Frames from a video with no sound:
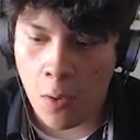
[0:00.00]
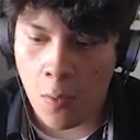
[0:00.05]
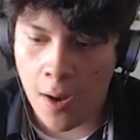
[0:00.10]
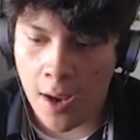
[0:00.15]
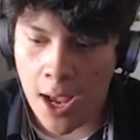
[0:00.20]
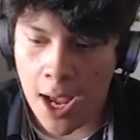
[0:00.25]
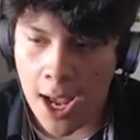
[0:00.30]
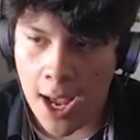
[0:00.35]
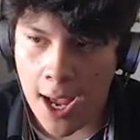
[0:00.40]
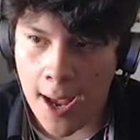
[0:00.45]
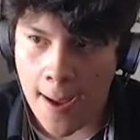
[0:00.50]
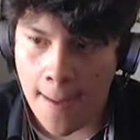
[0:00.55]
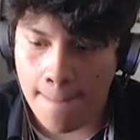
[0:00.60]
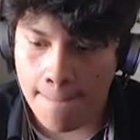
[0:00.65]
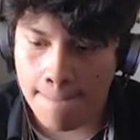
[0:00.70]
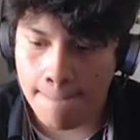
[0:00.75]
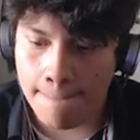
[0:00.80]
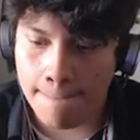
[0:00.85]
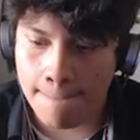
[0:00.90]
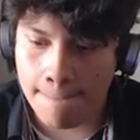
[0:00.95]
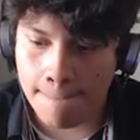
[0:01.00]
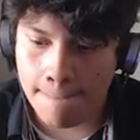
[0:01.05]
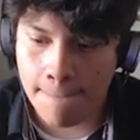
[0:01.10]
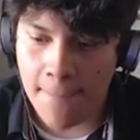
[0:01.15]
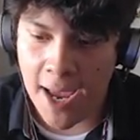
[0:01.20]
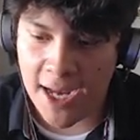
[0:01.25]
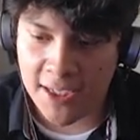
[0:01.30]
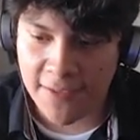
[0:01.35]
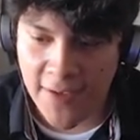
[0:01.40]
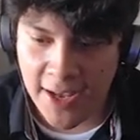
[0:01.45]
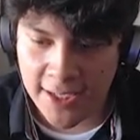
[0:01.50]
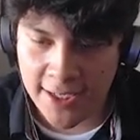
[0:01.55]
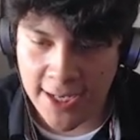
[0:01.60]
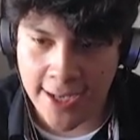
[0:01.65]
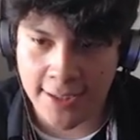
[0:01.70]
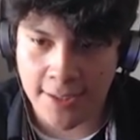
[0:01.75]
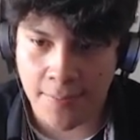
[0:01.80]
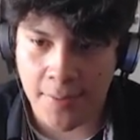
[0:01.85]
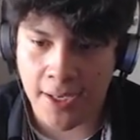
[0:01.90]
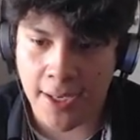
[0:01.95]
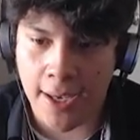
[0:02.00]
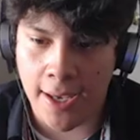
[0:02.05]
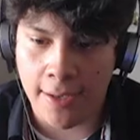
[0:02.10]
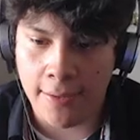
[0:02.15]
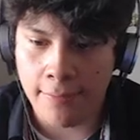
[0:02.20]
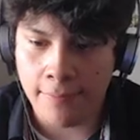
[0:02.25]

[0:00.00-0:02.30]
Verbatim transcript: um, Max Phantasm again.